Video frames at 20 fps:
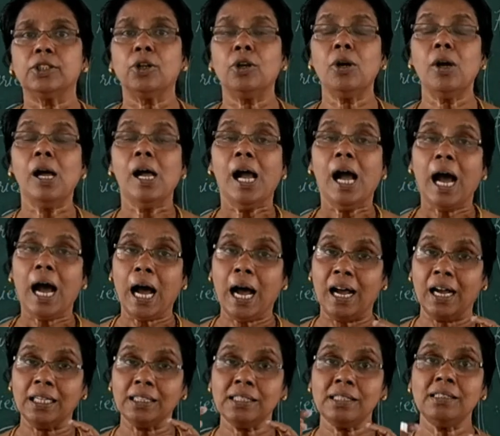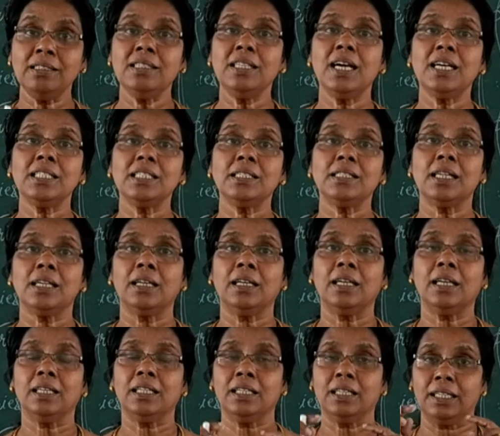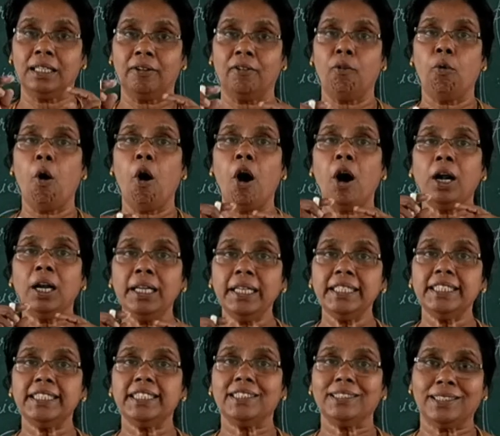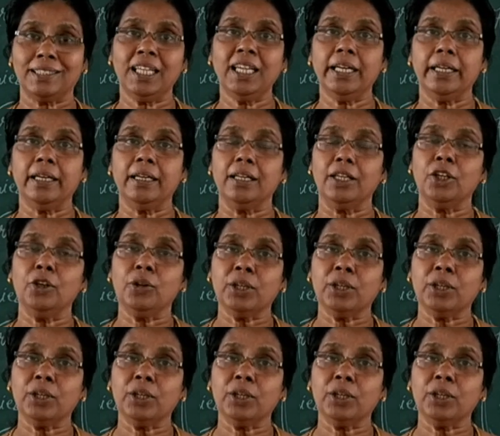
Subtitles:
So as the wall is thin,